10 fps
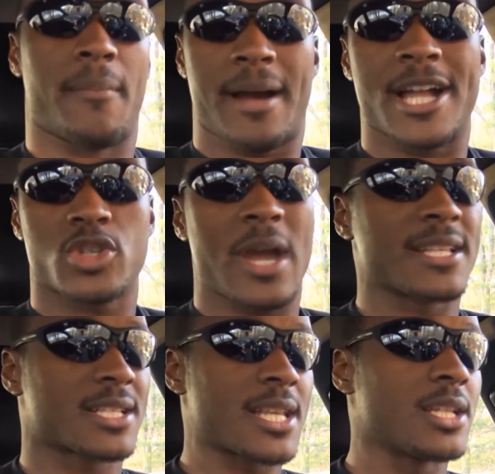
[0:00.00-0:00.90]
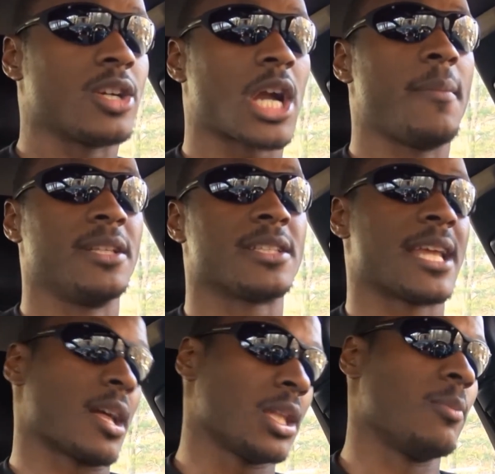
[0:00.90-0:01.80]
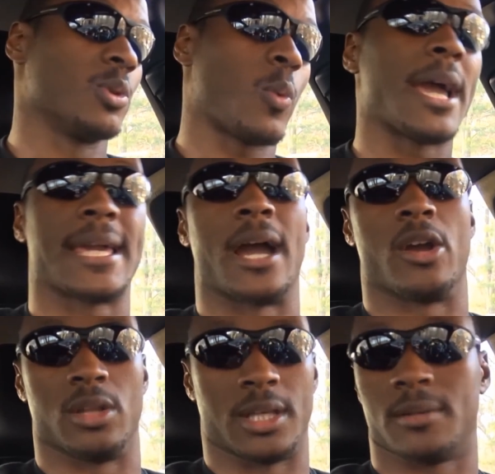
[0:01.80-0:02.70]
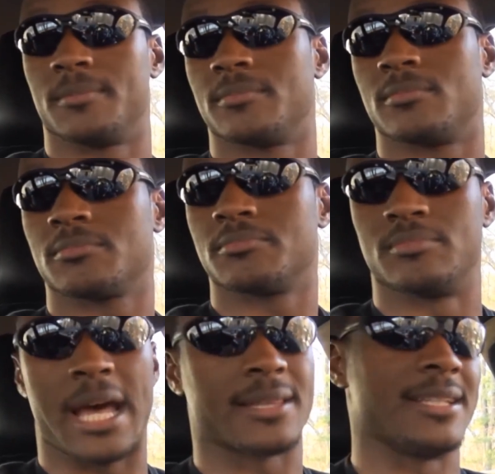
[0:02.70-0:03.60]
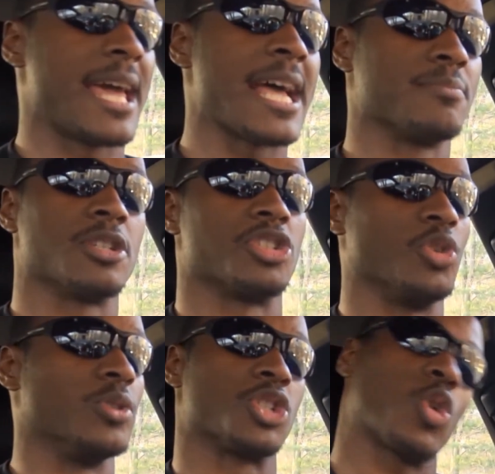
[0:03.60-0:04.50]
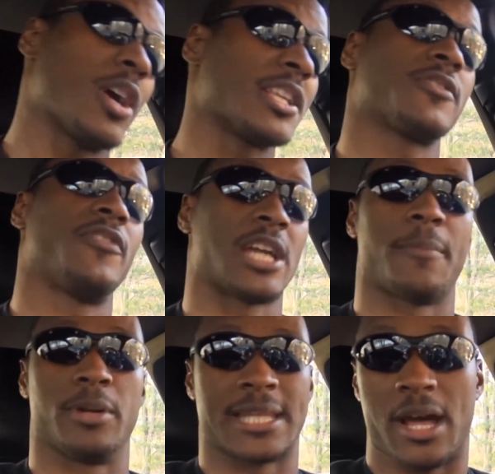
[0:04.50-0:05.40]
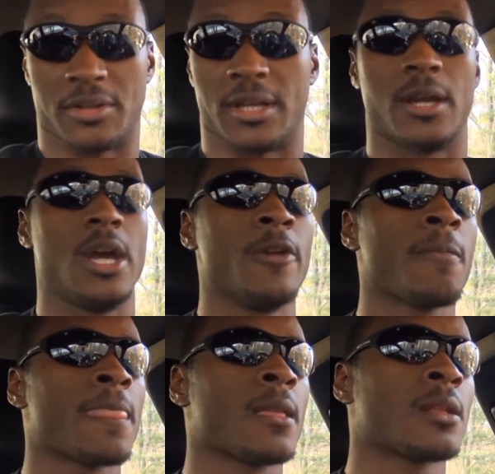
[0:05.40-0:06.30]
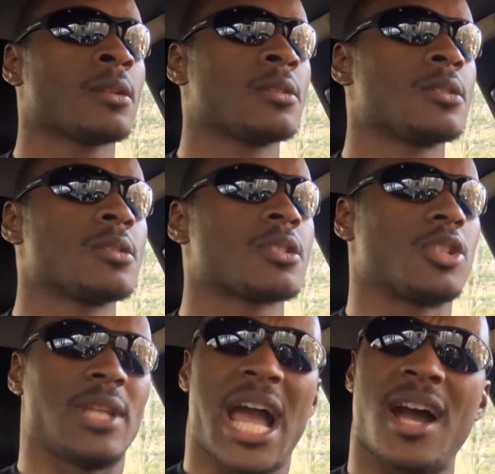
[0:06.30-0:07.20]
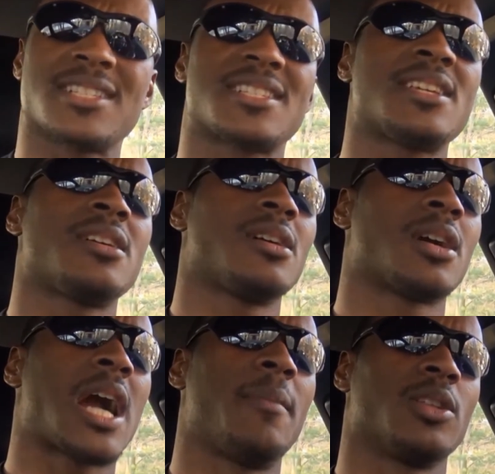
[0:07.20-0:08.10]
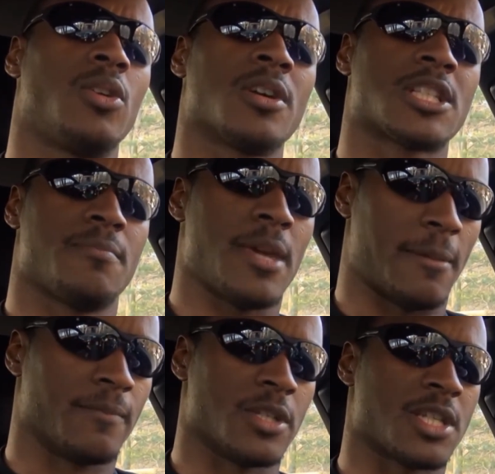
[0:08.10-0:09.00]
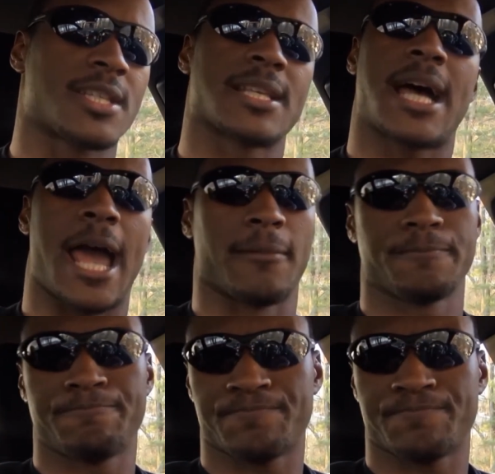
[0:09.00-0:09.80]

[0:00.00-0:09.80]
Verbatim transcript: Now, mind you, I had seen her coming into that club with a white guy earlier. Not that it has much to do with the story. I just figured I'd put it out there. So now I see her come along to me, and she says hi.